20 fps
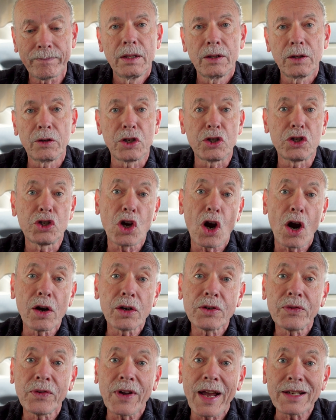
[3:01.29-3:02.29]
They're going to
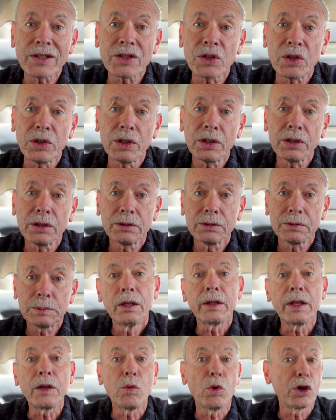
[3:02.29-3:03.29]
charge faster.
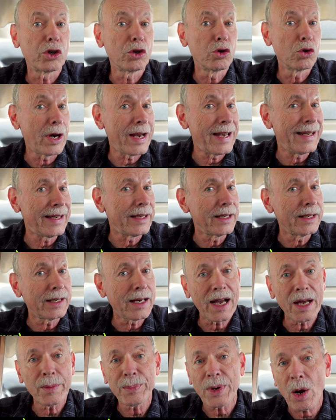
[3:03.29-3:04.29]
They work great in
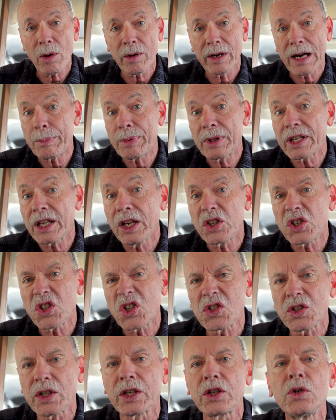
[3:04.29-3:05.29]
high-power
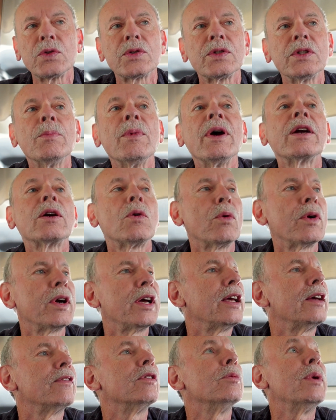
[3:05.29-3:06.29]
applications like using the
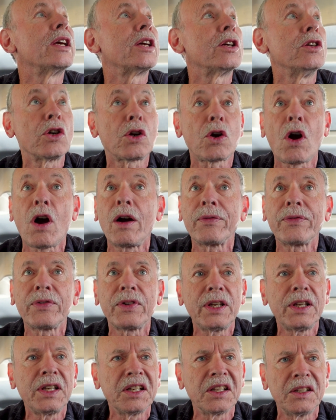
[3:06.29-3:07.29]
microwave and making your
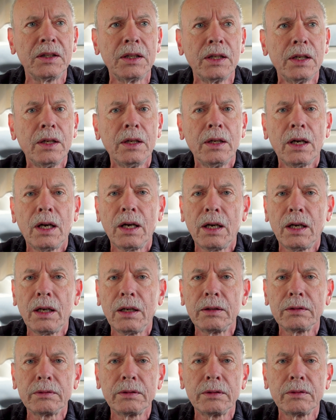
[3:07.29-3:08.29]
coffee and
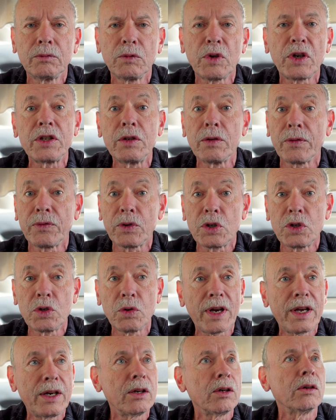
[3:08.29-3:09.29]
running your
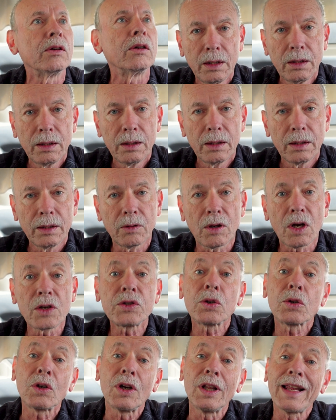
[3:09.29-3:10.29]
refrigerator. They're
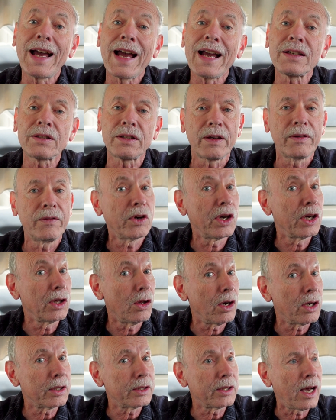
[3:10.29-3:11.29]
also going to last a very
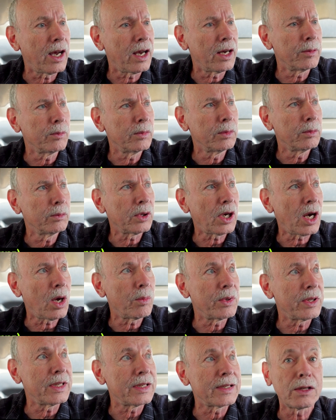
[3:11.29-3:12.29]
long time,
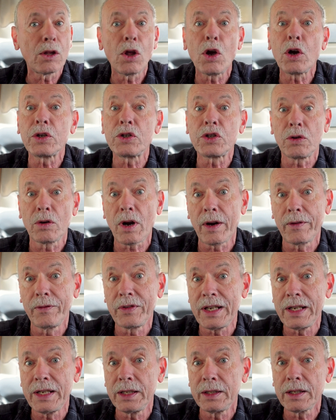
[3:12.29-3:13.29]
probably as long as your
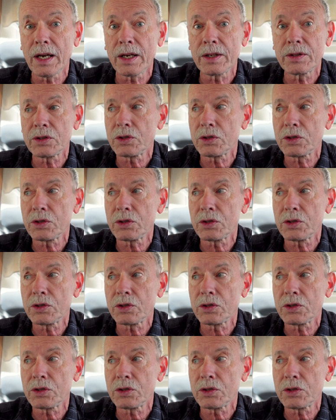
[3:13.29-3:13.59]
RV does.